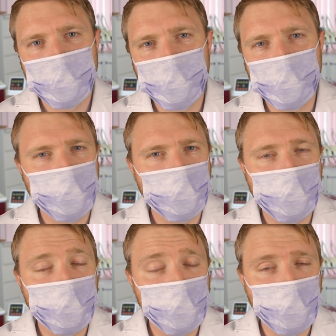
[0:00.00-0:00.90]

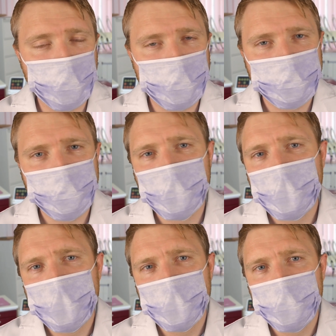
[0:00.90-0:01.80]
If you know this,
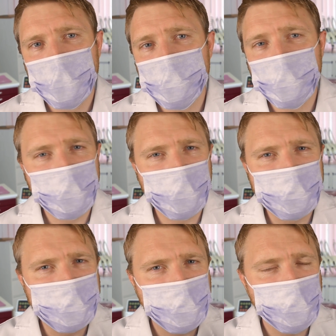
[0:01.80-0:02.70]
have you had
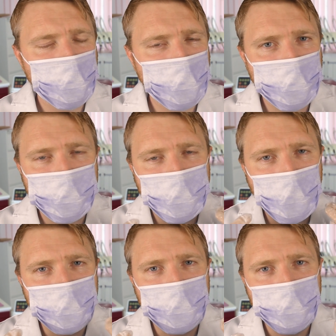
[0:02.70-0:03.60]
any issue with them
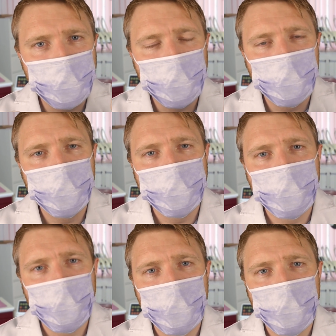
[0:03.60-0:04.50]
coming through?
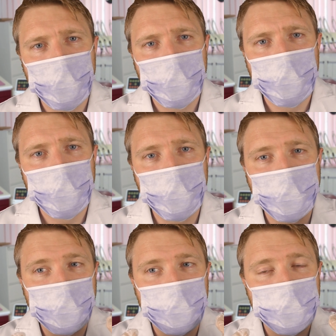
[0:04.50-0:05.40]
Have
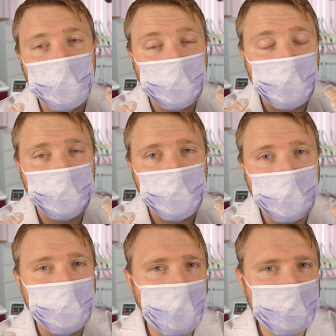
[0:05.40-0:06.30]
they kind of come through
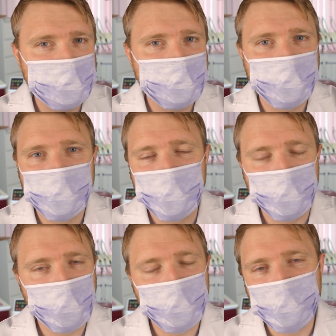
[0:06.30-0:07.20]
impacted in your
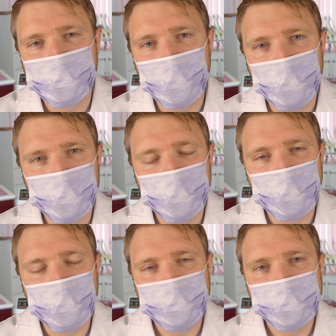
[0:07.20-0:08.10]
mother or your father,
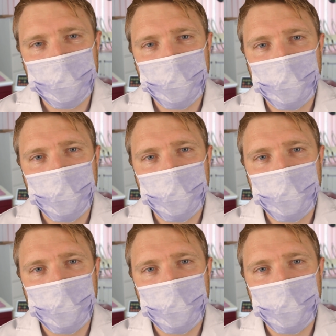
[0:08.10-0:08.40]
perhaps?